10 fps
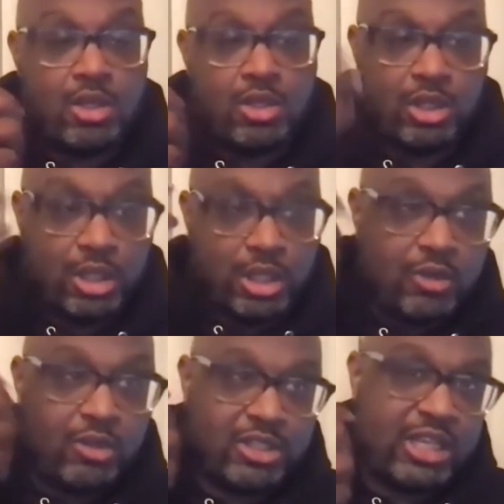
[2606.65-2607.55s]
you're
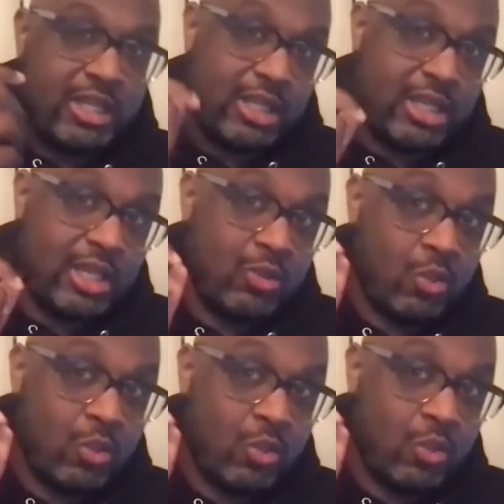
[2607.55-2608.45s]
literally seeing the kids
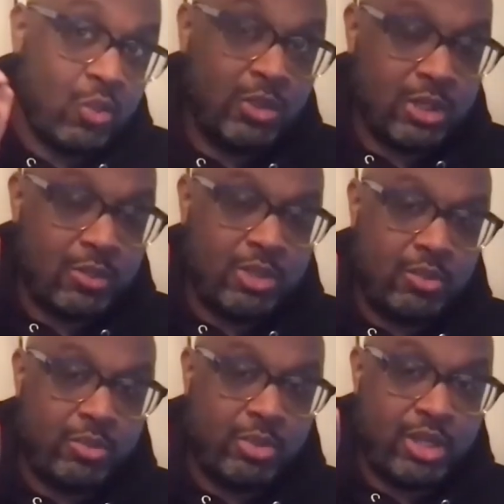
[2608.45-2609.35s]
wanting to do
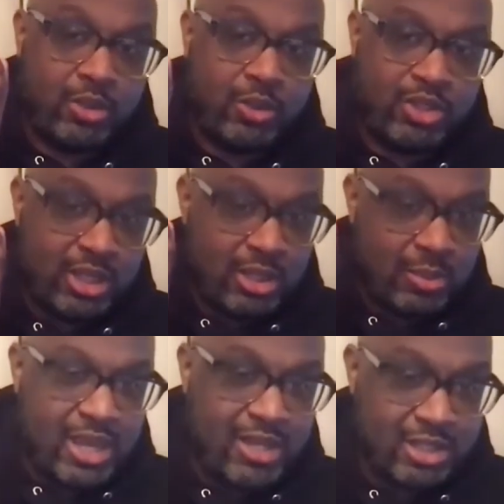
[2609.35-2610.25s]
something but you see them
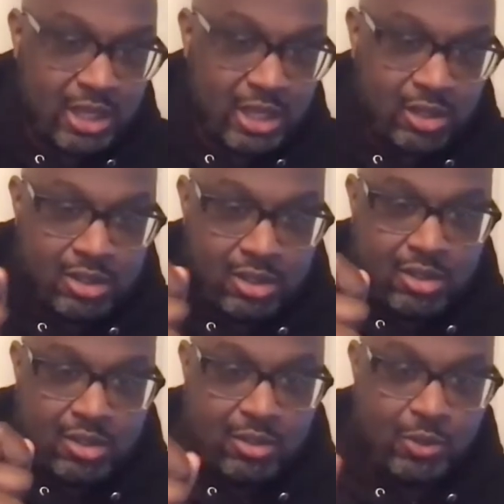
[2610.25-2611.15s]
hesitate
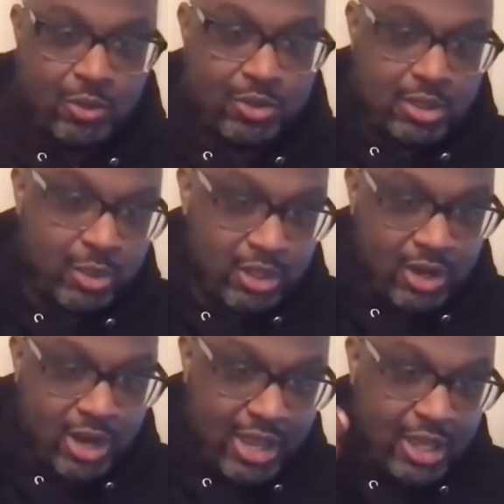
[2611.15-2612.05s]
you see them in
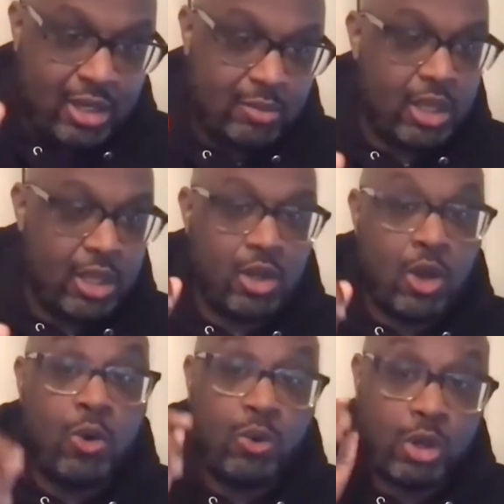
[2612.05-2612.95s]
their head and you're like
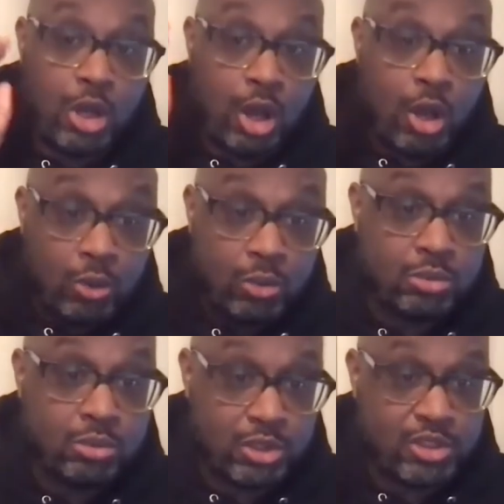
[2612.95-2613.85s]
no go
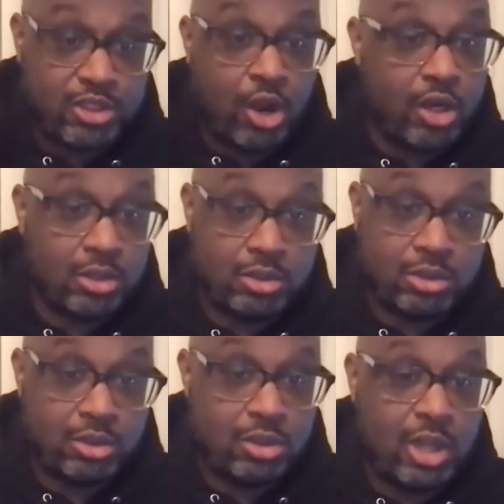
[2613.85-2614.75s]
just start
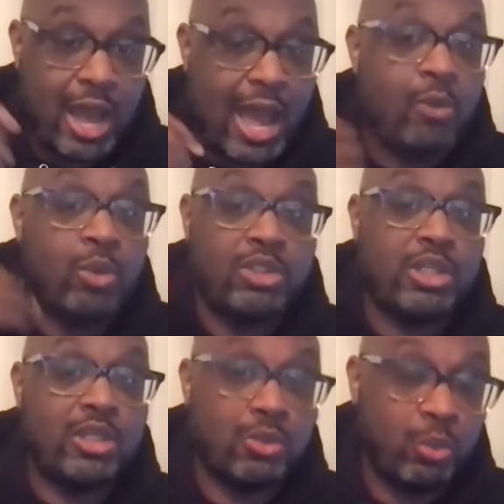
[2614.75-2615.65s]
i will
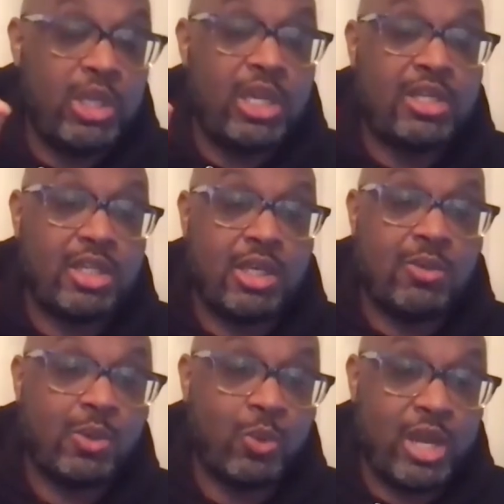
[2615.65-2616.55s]
deal we can deal
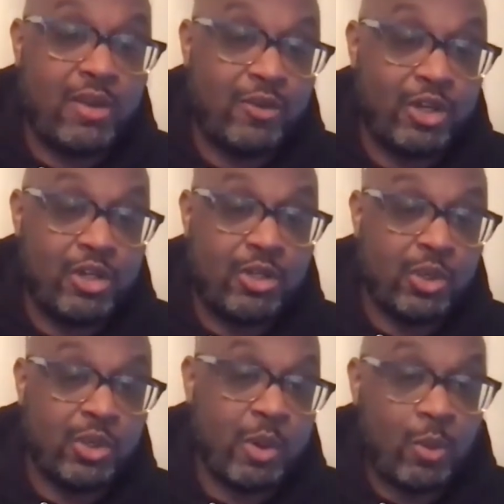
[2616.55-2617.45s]
with whatever you're
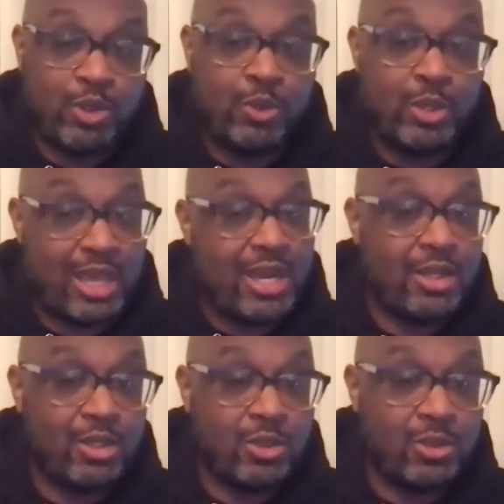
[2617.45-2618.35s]
doing but what you
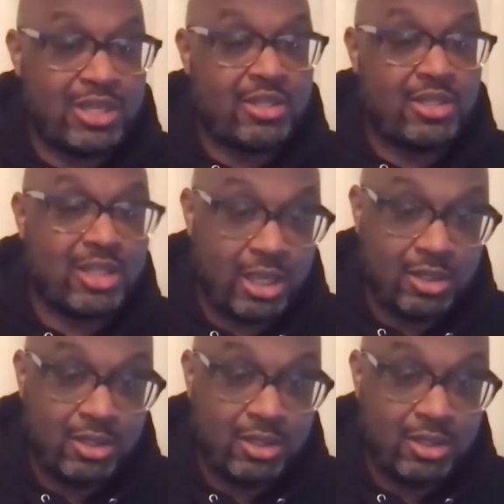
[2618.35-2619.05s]
cannot do is hesitate